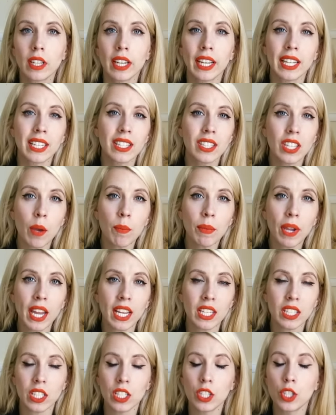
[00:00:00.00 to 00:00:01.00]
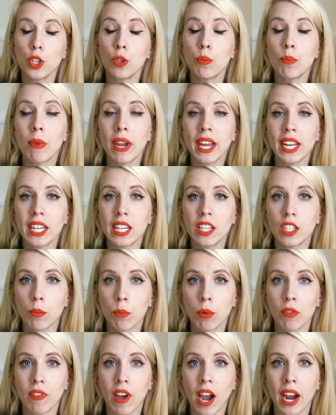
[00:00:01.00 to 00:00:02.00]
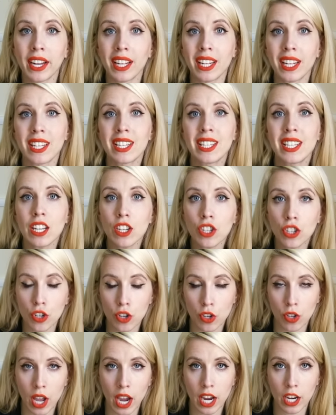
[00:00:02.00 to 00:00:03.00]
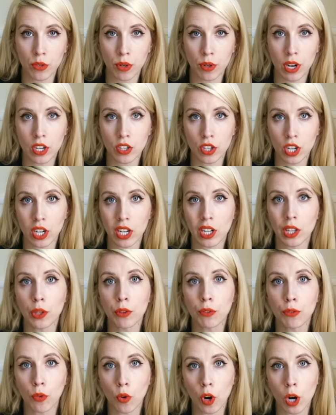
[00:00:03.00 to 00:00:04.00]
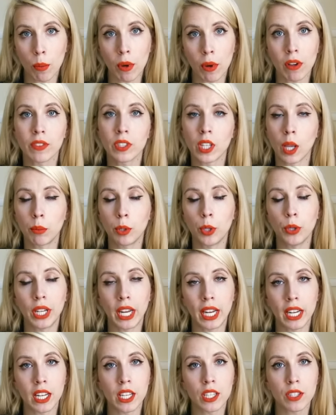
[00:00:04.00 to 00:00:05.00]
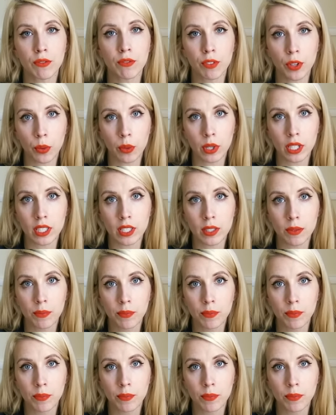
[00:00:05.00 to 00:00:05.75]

In some cases, you may need to provide additional hydration in the form of subcutaneous fluids.